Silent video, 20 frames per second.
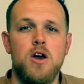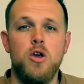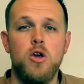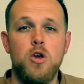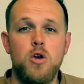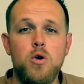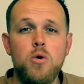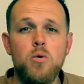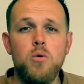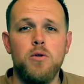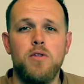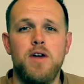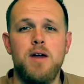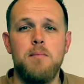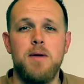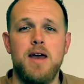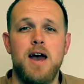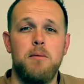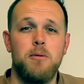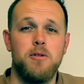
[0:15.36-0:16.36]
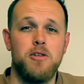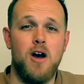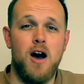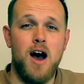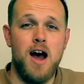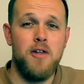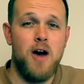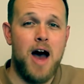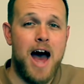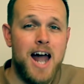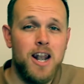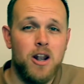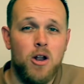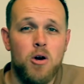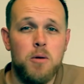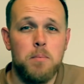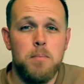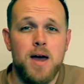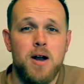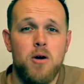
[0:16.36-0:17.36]
you will then be able to either
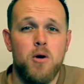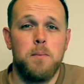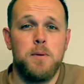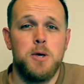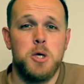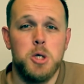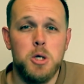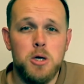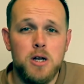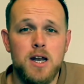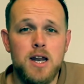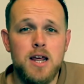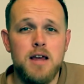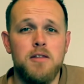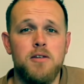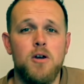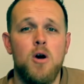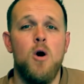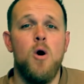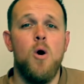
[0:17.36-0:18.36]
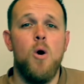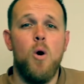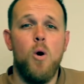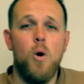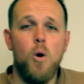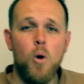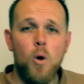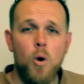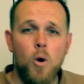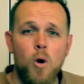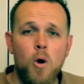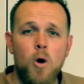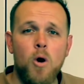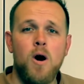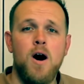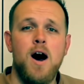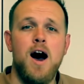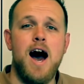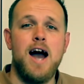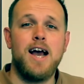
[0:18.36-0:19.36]
unlock better opportunities
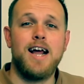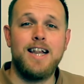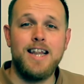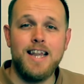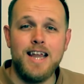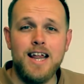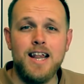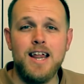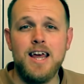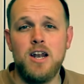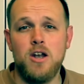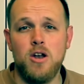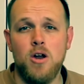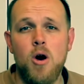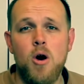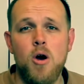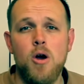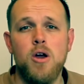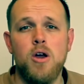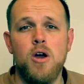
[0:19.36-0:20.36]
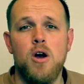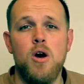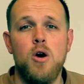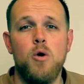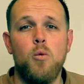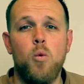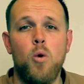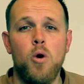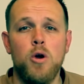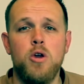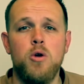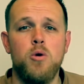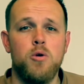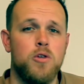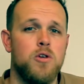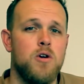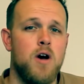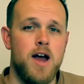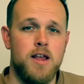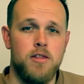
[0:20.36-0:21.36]
or clearly know what your
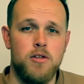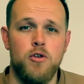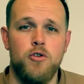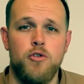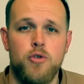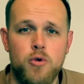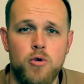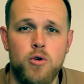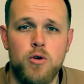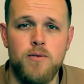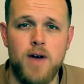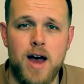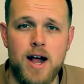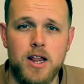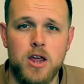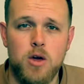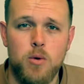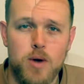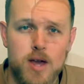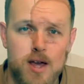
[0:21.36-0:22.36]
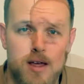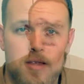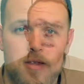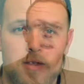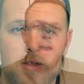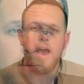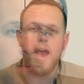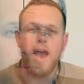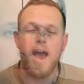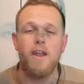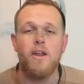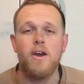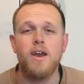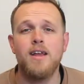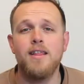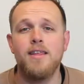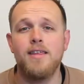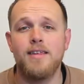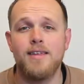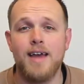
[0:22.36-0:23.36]
site's true value is. And I
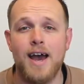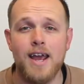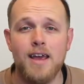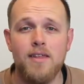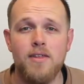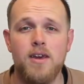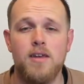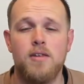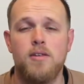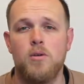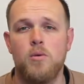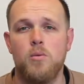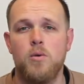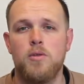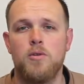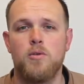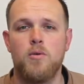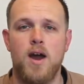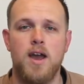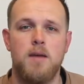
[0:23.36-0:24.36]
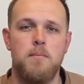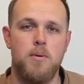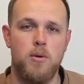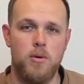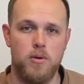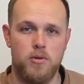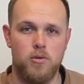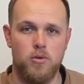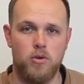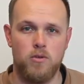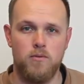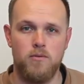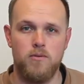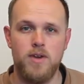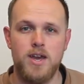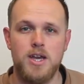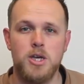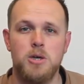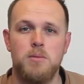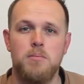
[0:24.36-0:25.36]
can say this with great personal
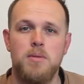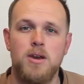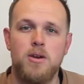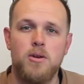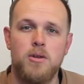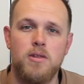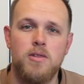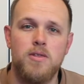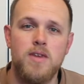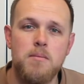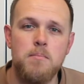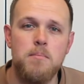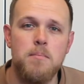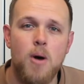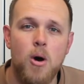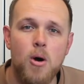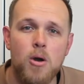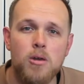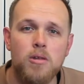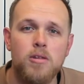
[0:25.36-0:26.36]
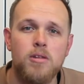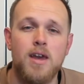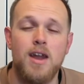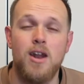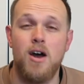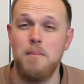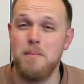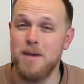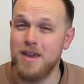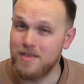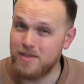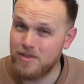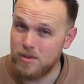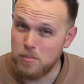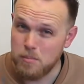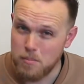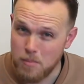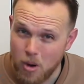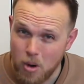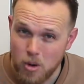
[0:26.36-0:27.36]
conviction because the most, and I mean the
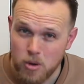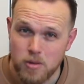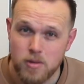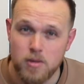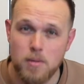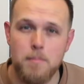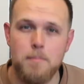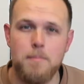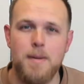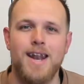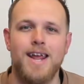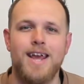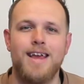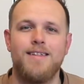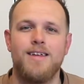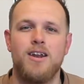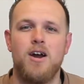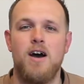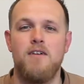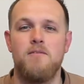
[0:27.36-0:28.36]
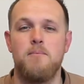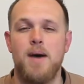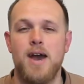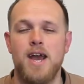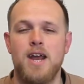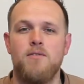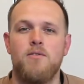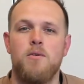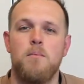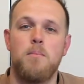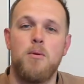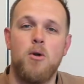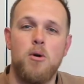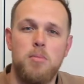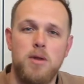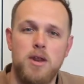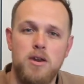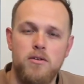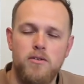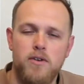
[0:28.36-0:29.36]
most money that I've made from
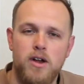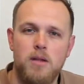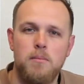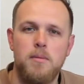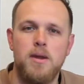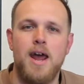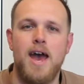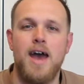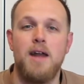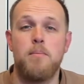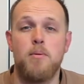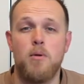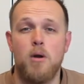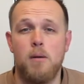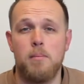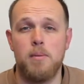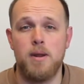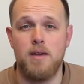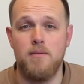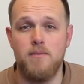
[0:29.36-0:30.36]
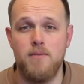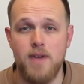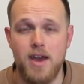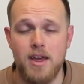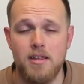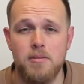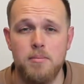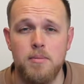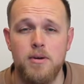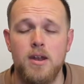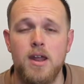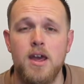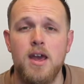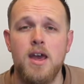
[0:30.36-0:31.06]
property development and property investment